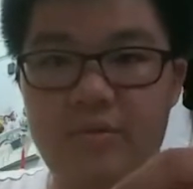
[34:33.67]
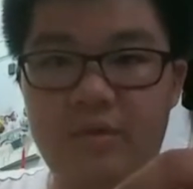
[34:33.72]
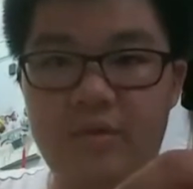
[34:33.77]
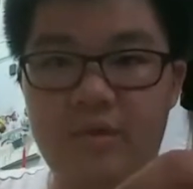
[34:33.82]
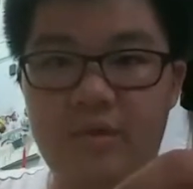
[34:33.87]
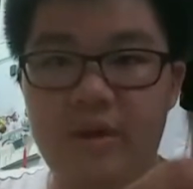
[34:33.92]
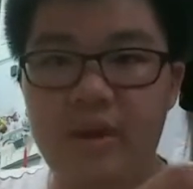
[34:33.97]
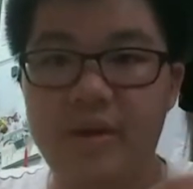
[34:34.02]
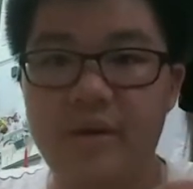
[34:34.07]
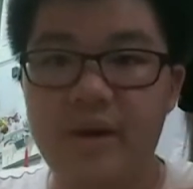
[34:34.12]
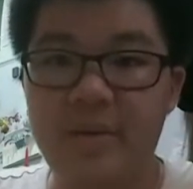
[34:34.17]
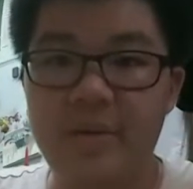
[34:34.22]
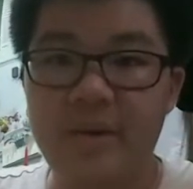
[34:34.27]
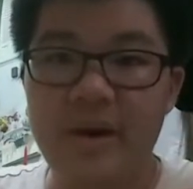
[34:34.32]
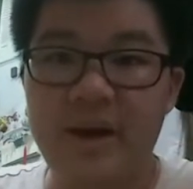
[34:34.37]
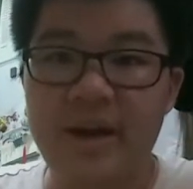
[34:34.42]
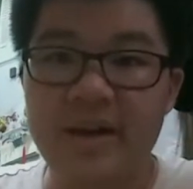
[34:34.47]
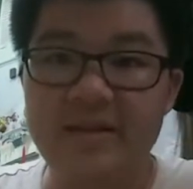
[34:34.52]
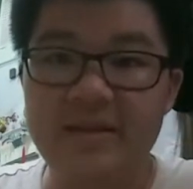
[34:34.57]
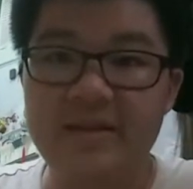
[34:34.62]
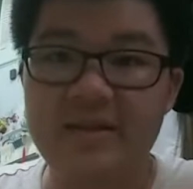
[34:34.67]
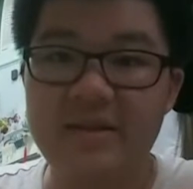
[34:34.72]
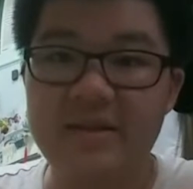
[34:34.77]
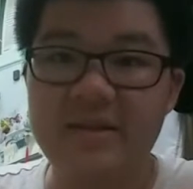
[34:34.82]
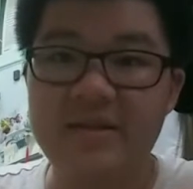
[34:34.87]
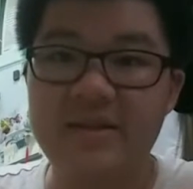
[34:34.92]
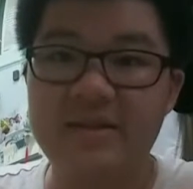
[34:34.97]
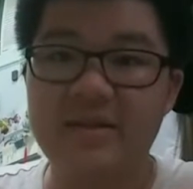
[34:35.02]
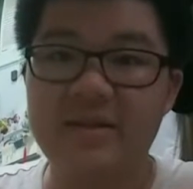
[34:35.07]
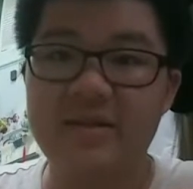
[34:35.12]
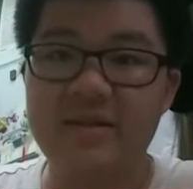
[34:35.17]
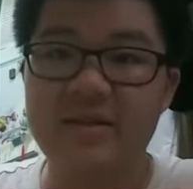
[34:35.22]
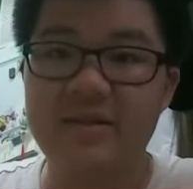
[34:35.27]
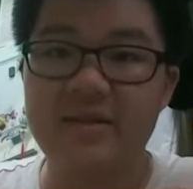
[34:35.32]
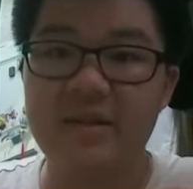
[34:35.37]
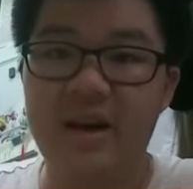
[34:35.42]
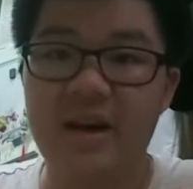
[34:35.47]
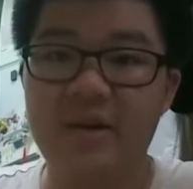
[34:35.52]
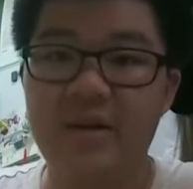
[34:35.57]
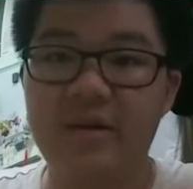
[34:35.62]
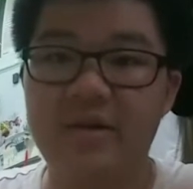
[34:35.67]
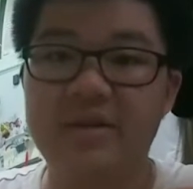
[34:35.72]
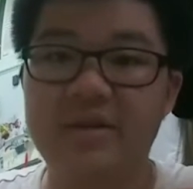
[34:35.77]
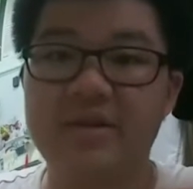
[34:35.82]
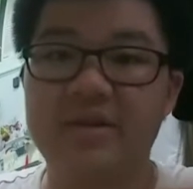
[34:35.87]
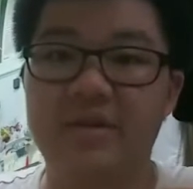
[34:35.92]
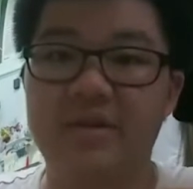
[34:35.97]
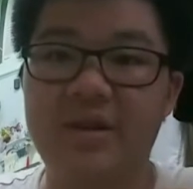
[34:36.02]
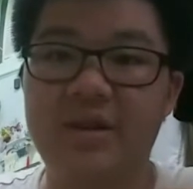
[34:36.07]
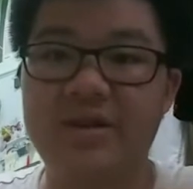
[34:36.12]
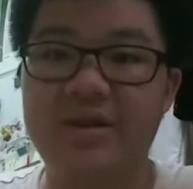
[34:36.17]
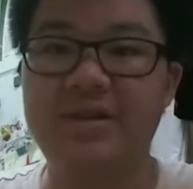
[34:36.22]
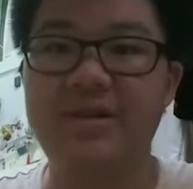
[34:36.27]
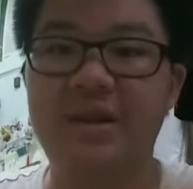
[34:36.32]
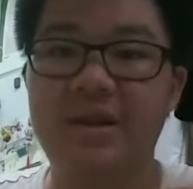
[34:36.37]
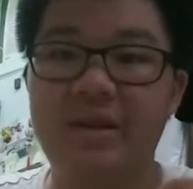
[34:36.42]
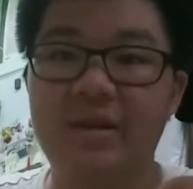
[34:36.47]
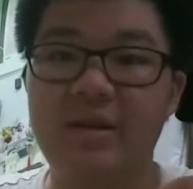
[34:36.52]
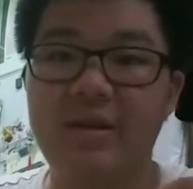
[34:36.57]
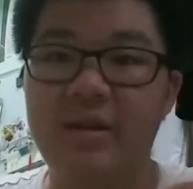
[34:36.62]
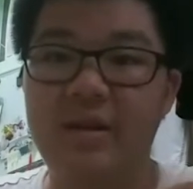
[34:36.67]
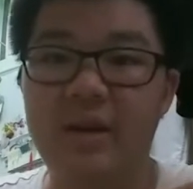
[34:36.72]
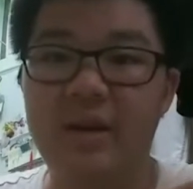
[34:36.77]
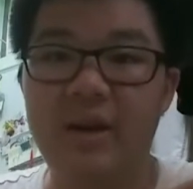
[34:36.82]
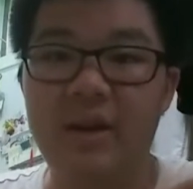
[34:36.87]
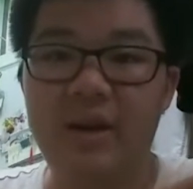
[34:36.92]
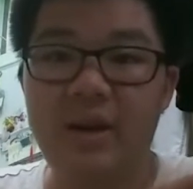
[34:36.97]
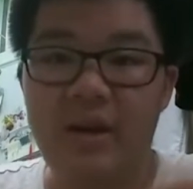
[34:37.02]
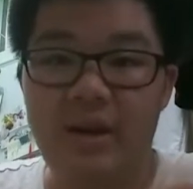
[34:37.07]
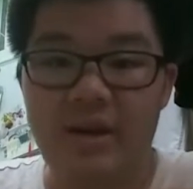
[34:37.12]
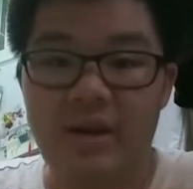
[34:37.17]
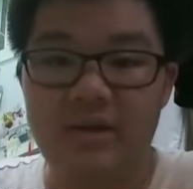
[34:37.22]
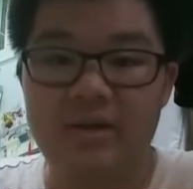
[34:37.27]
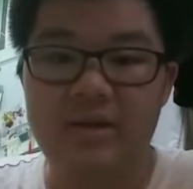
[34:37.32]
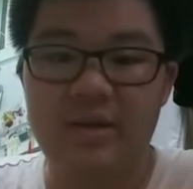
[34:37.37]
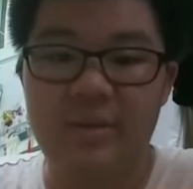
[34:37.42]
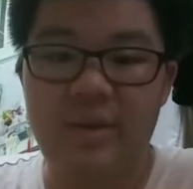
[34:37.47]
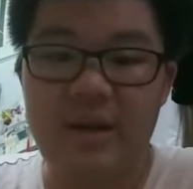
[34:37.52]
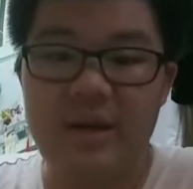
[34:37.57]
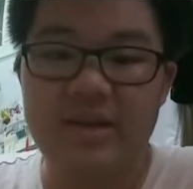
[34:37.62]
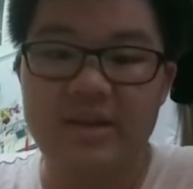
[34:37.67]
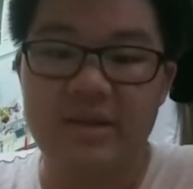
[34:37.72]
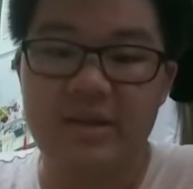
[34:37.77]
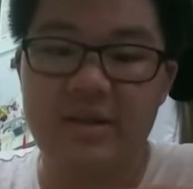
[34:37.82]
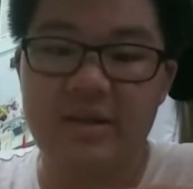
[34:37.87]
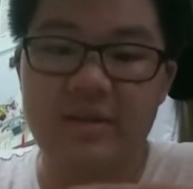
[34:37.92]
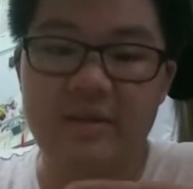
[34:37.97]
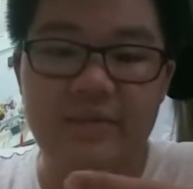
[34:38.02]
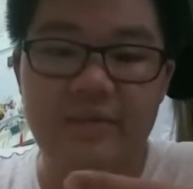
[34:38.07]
The upcoming SD Sangok sockets then looks amazing.